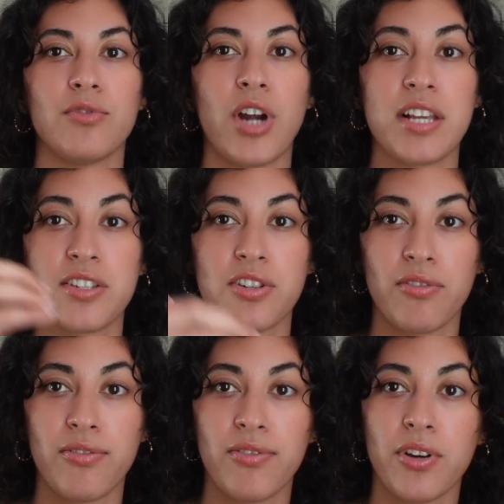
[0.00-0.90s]
rest
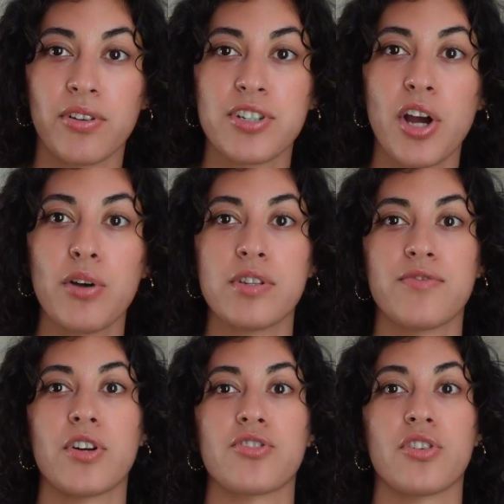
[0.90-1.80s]
your toes
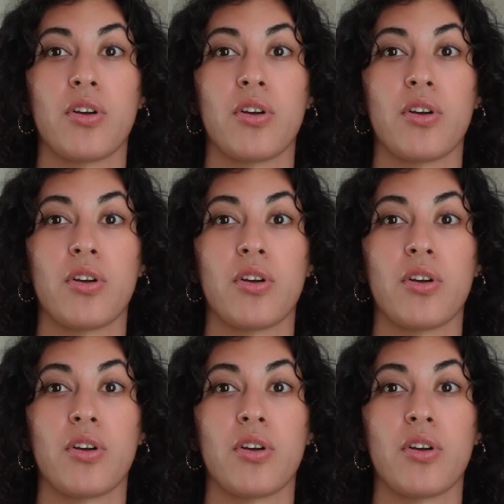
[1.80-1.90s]
first.